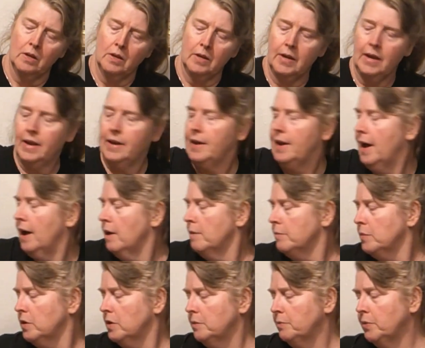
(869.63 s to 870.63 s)
And now
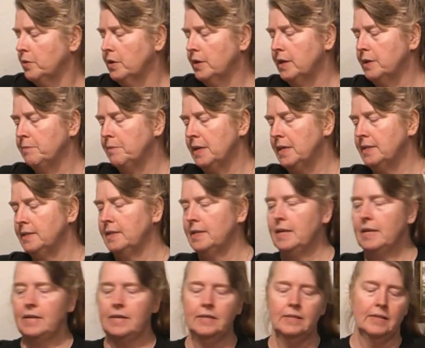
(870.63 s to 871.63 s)
I'm going to put in my
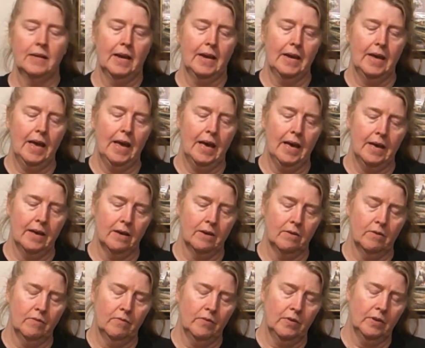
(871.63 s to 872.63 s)
seeds. I
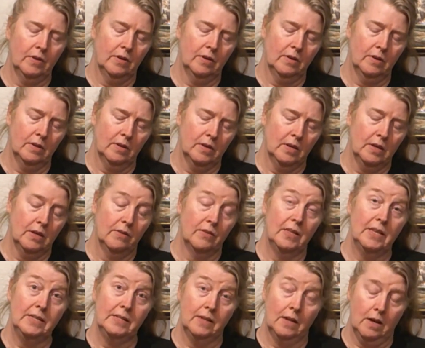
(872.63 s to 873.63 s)
have,
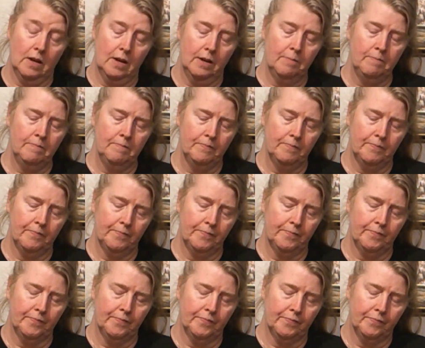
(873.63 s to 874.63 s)
this time,
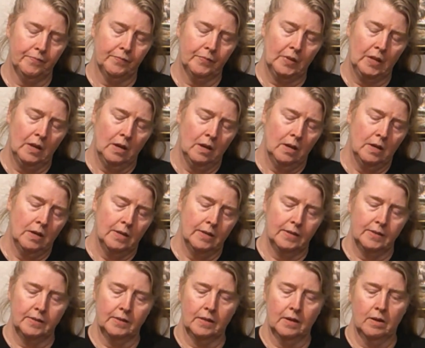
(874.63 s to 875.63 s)

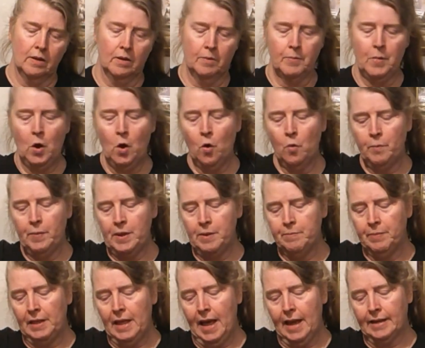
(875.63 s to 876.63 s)
some Hopi
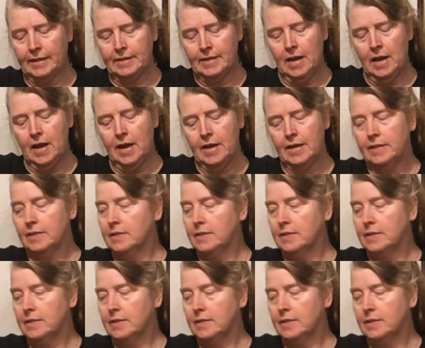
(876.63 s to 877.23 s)
Black Dye